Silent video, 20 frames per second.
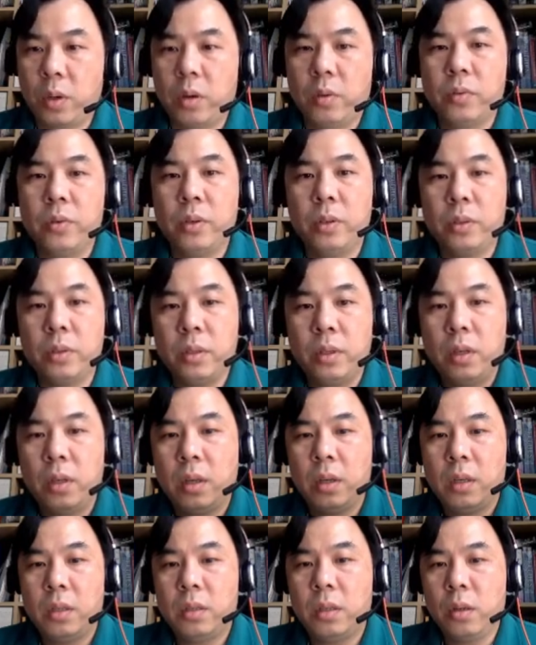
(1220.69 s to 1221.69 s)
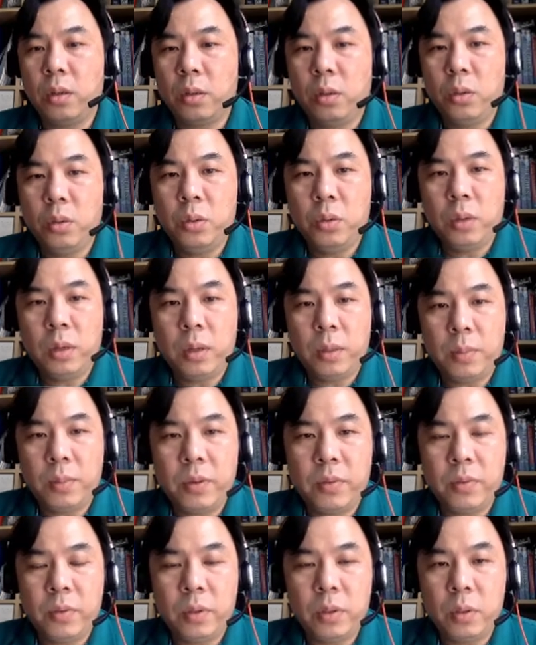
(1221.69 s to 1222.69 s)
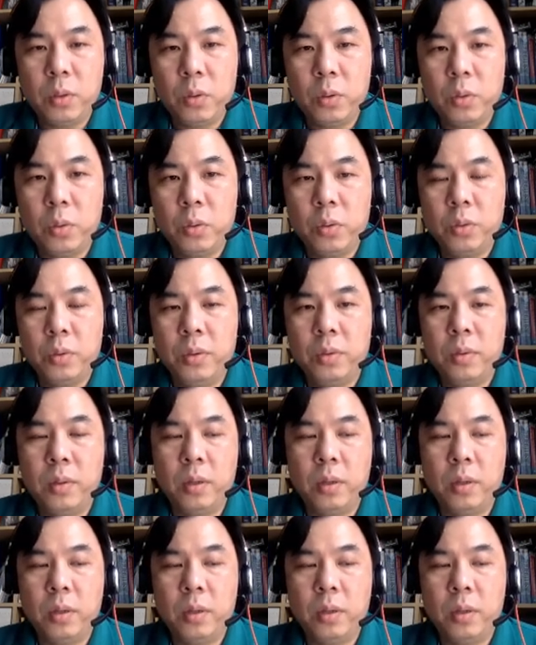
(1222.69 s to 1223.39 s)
Of course, some of you prefer to